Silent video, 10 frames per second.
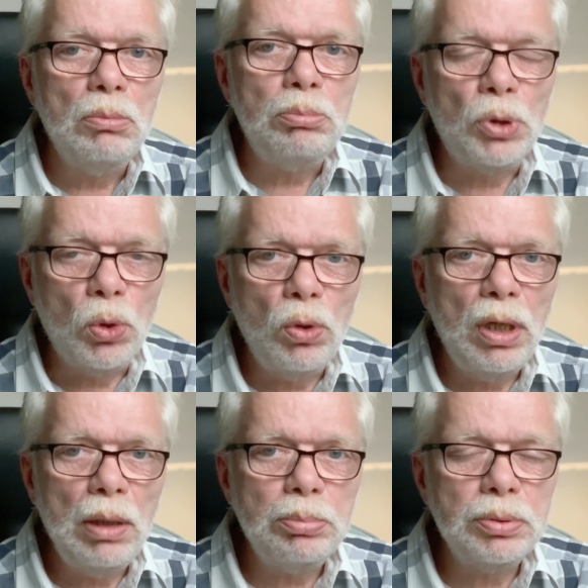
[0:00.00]
Pro
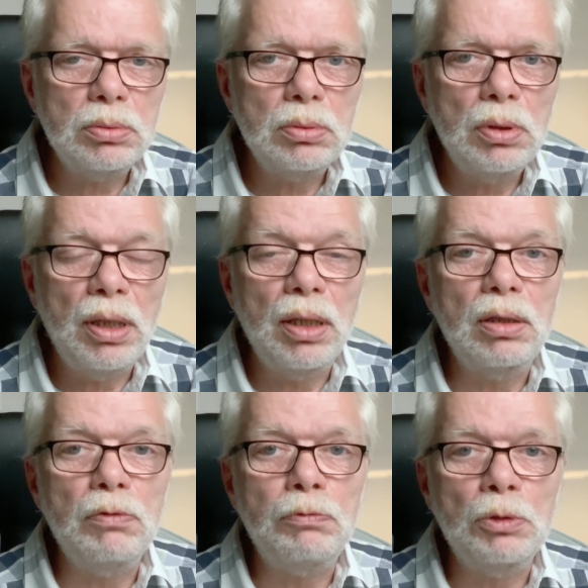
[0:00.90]
app and
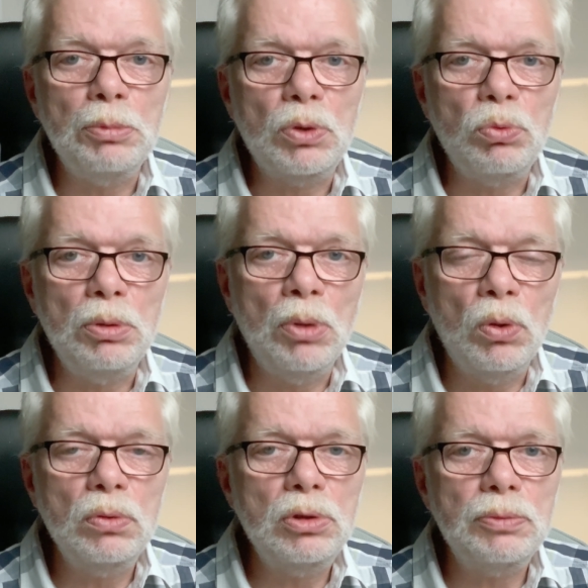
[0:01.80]
the Filmic
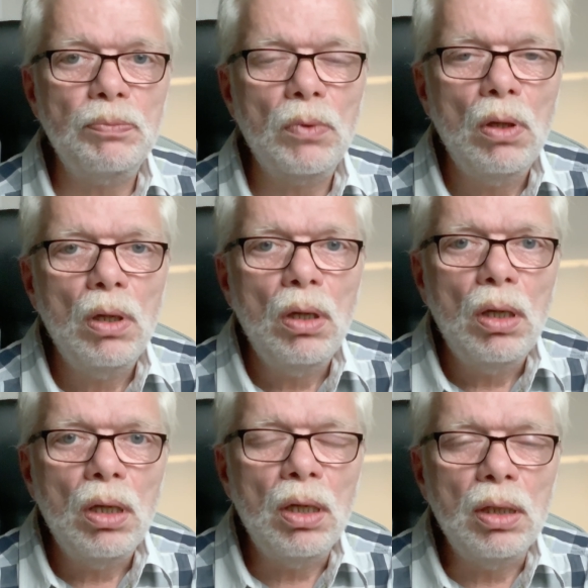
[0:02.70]
Remote.
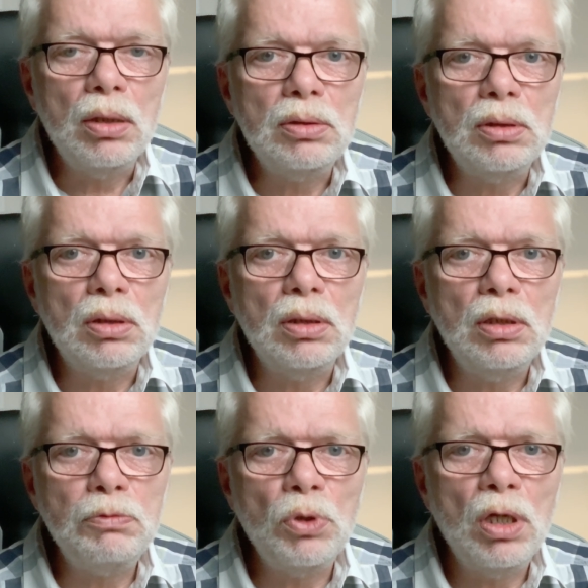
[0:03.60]
And
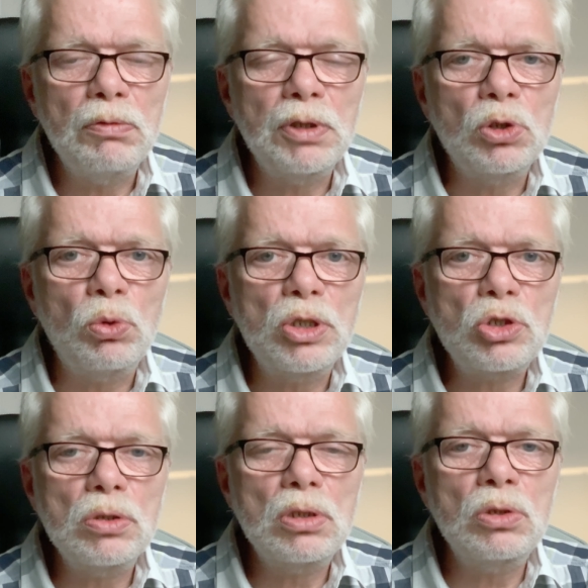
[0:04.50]
if you have any
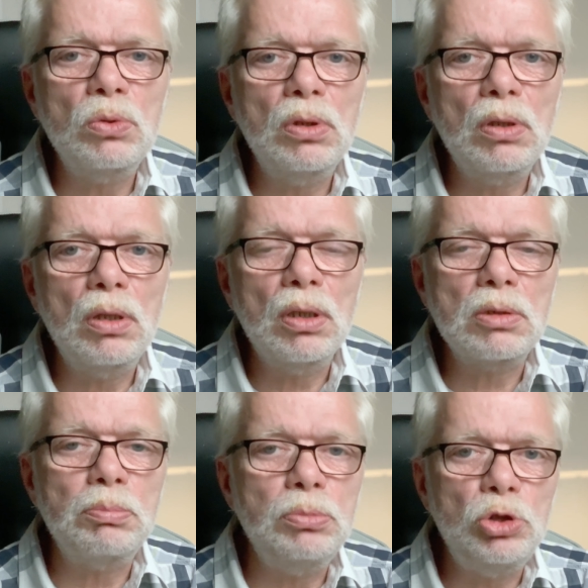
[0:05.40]
questions to it,
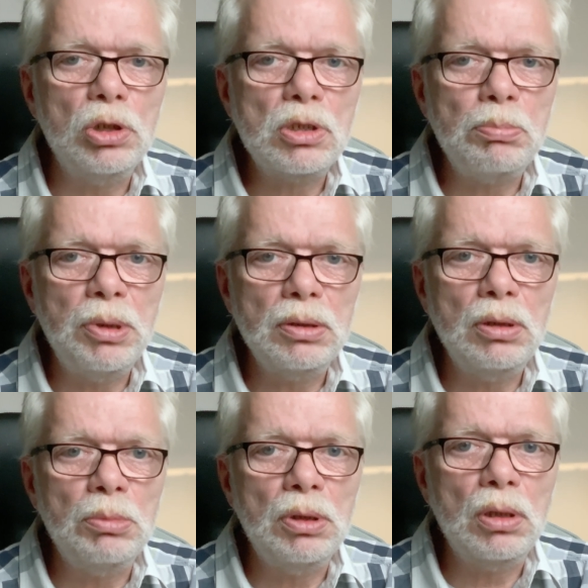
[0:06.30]
just place
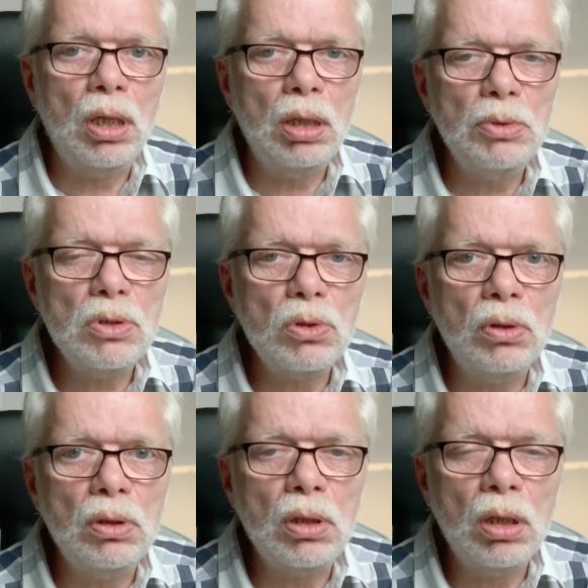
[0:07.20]
them in the comments, or
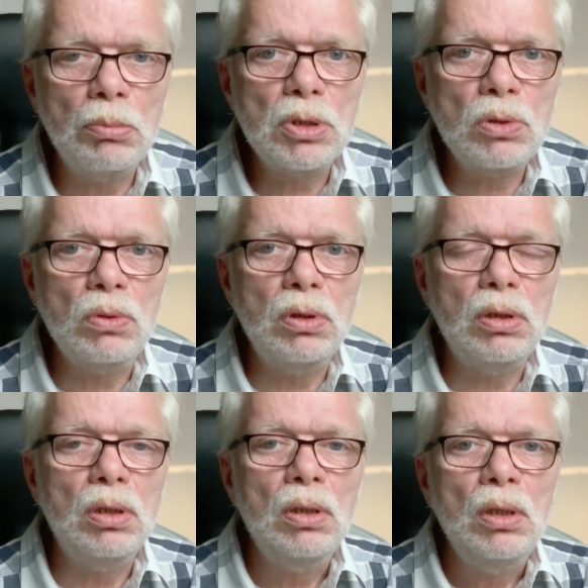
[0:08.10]
in the comments to
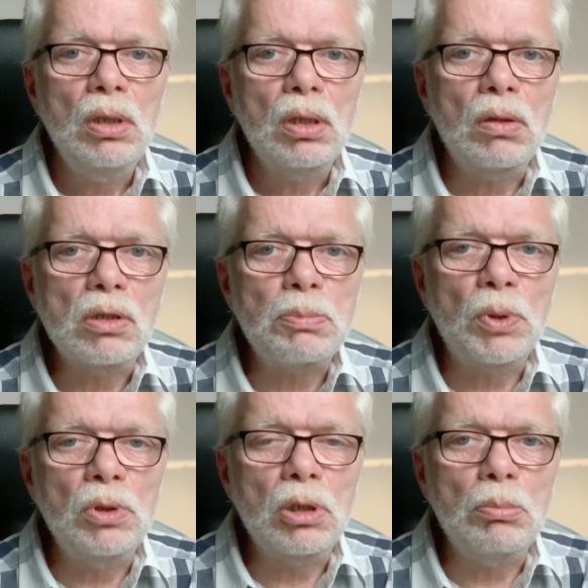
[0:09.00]
the
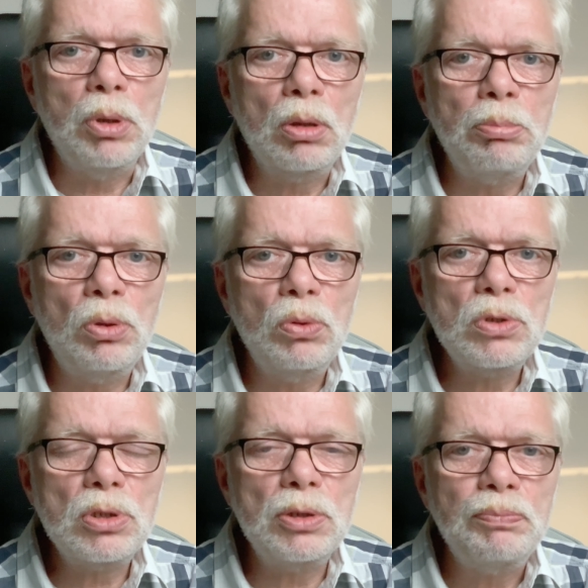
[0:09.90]
corresponding blog
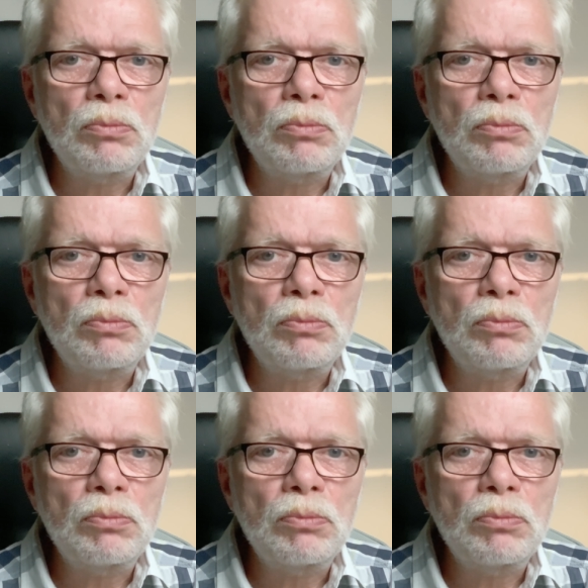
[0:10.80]
post.